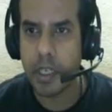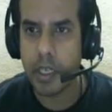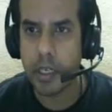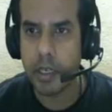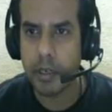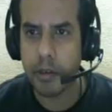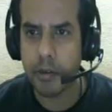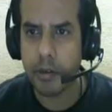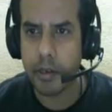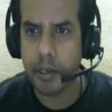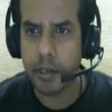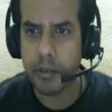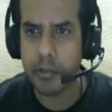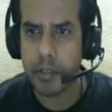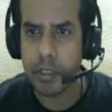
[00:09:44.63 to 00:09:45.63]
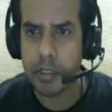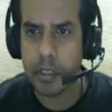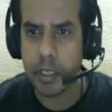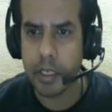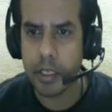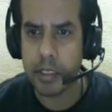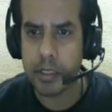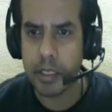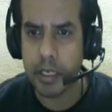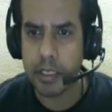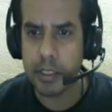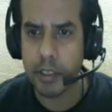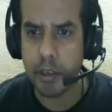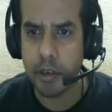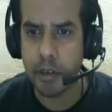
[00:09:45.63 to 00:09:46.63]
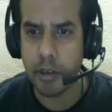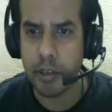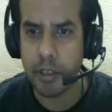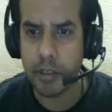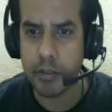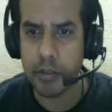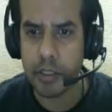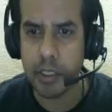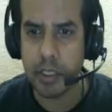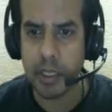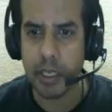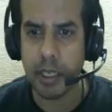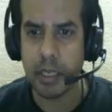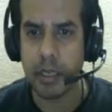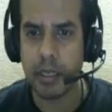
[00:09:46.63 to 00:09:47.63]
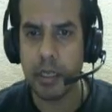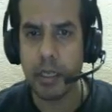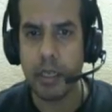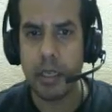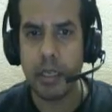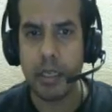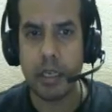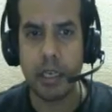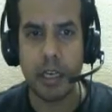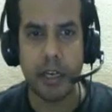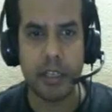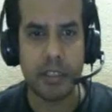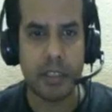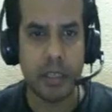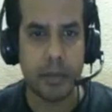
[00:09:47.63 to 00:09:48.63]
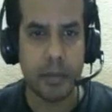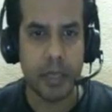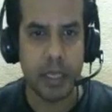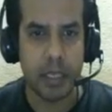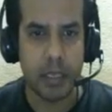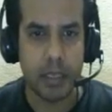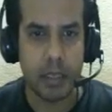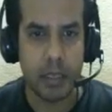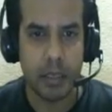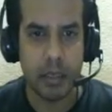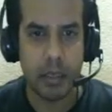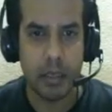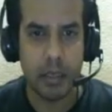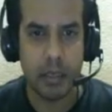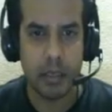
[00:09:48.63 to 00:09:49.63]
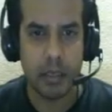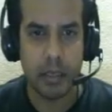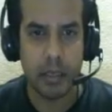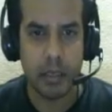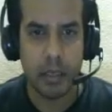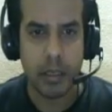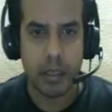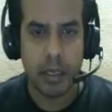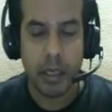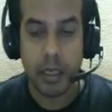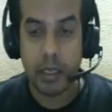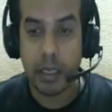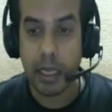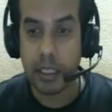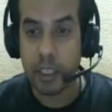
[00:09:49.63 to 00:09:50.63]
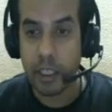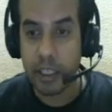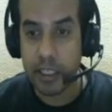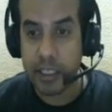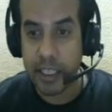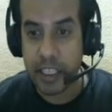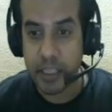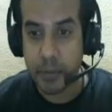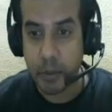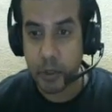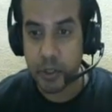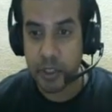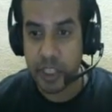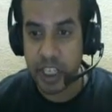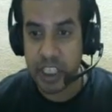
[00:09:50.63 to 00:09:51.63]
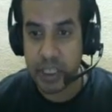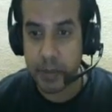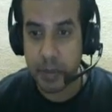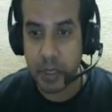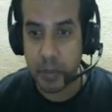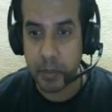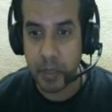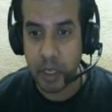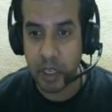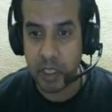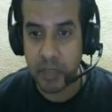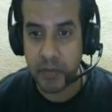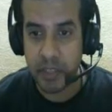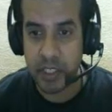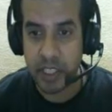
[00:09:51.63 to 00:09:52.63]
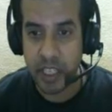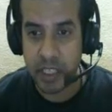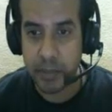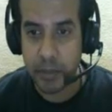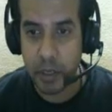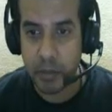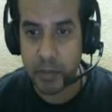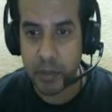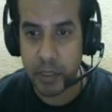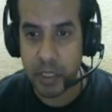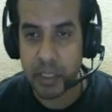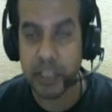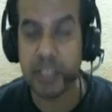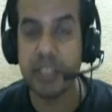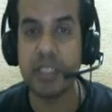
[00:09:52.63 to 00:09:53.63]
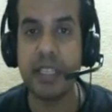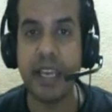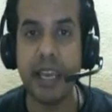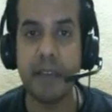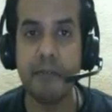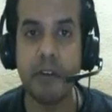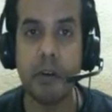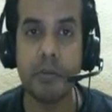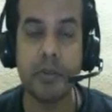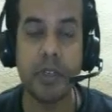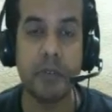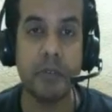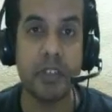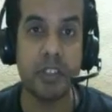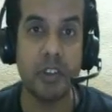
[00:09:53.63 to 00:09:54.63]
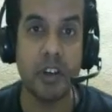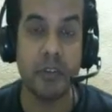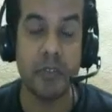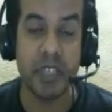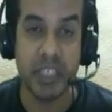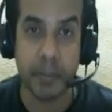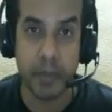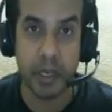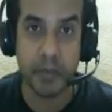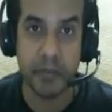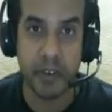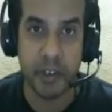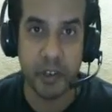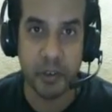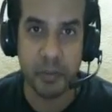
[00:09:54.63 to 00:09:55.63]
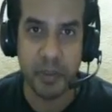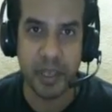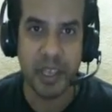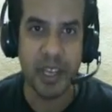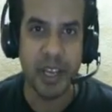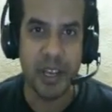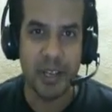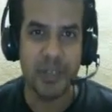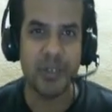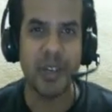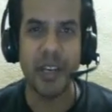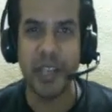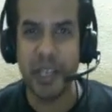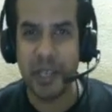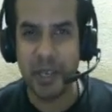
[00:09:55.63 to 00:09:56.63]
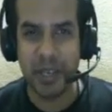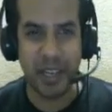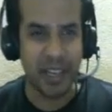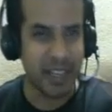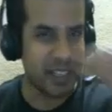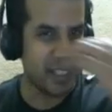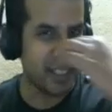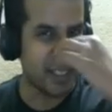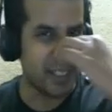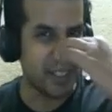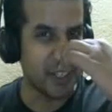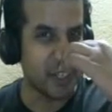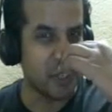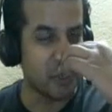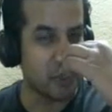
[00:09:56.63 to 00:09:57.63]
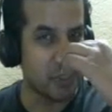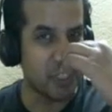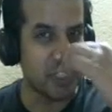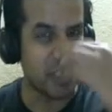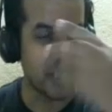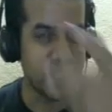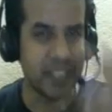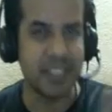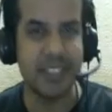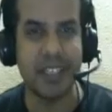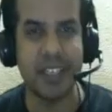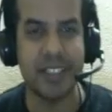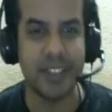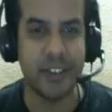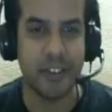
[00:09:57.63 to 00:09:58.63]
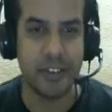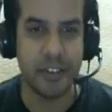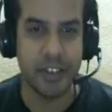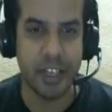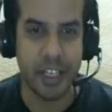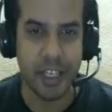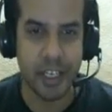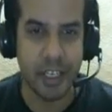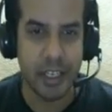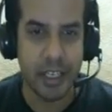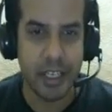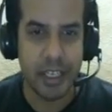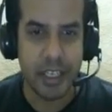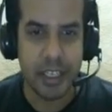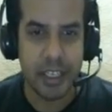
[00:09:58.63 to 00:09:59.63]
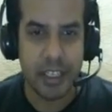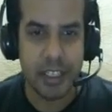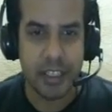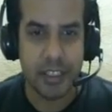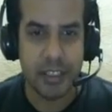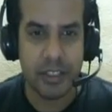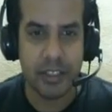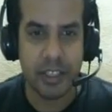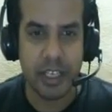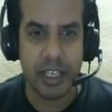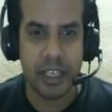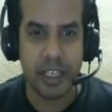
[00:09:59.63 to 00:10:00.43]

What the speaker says: need to reduce the screen size in order to use it. Yeah, now it is coming. Actually, this export CSV, because of the CSV option, the save option was not visible in front of me. So I just reduce the screen size in order to get it. So I'll